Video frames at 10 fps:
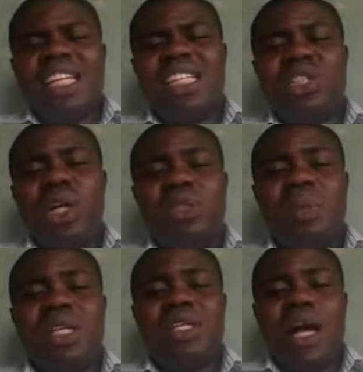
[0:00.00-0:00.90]
is
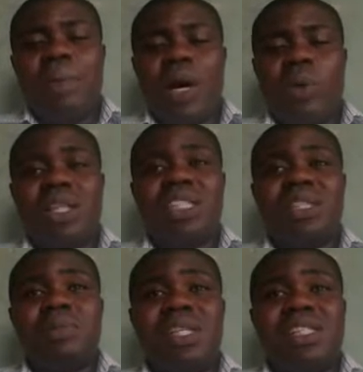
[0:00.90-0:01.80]
just big grammar. What
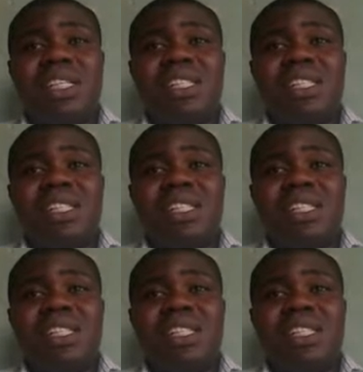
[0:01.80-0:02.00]
it means